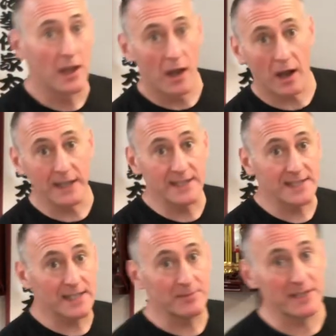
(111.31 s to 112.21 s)
I can
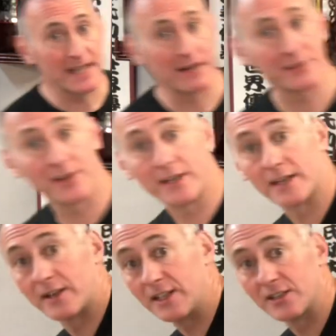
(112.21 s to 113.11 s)
slip to the outside and
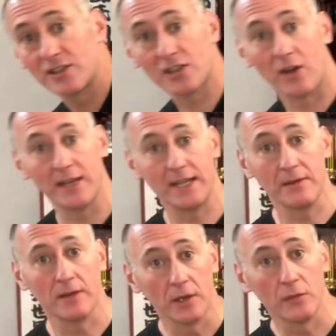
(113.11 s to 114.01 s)
I can slide in
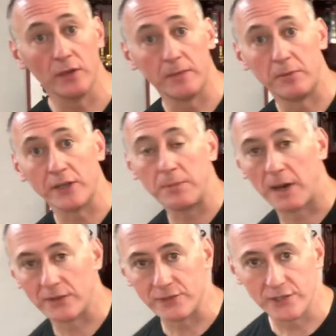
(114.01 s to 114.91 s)
with a body
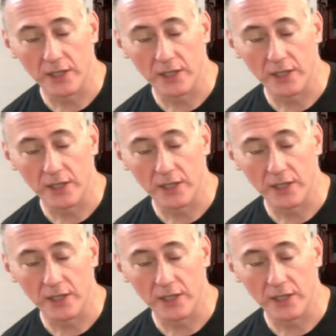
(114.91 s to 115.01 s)
punch.